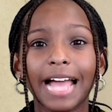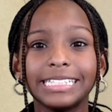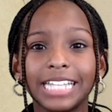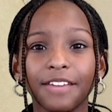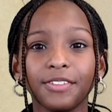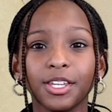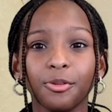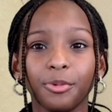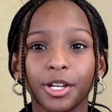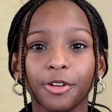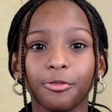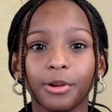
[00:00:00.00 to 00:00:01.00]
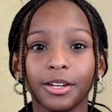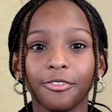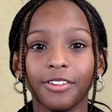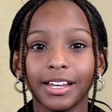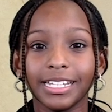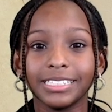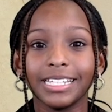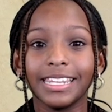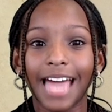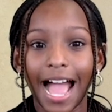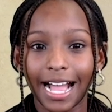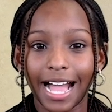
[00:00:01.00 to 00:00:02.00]
I definitely wouldn't want to run into
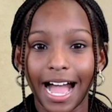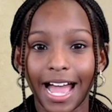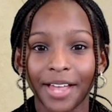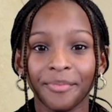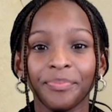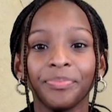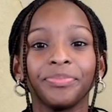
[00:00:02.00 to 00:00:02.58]
that guy.